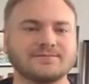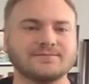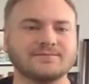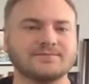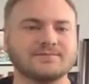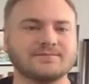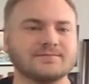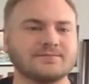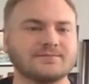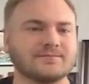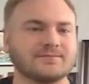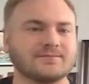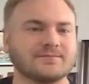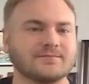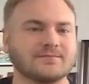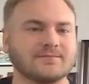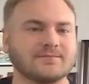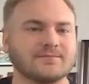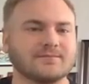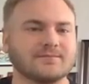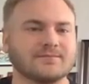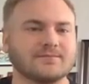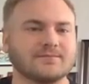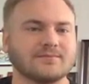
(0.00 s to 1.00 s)

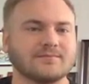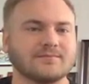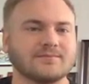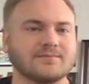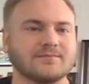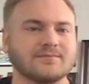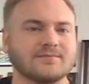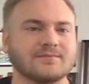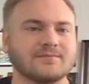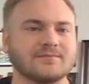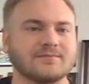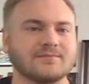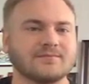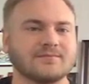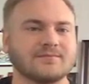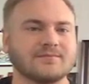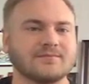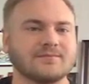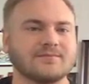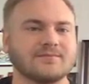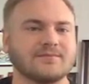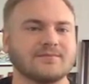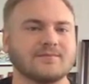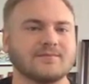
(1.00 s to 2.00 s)

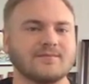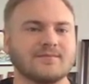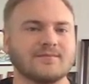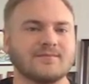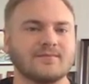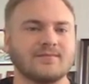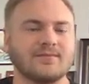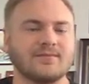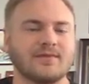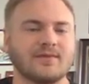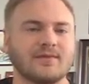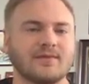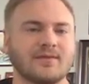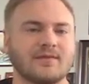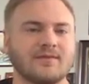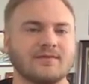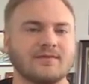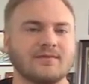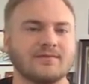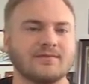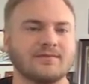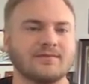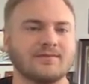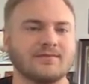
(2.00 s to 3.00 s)

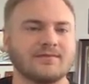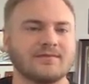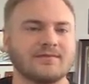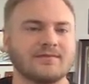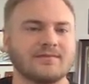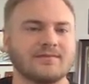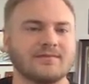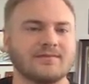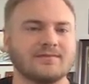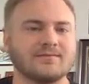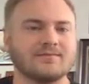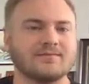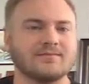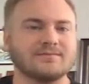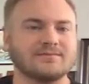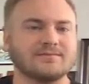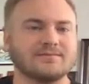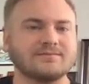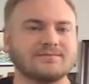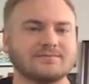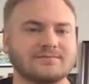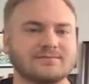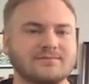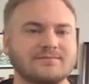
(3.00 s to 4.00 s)

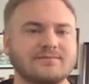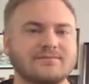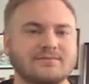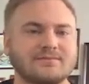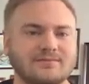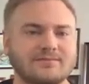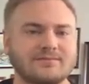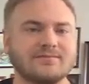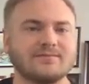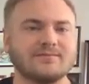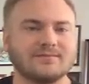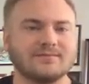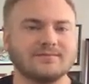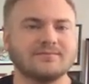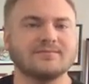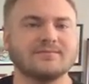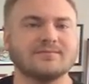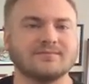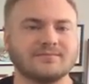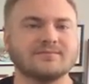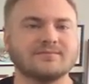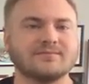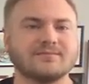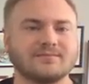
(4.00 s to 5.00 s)

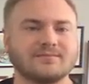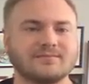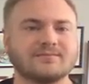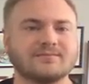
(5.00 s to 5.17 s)
No words are spoken by the person on screen.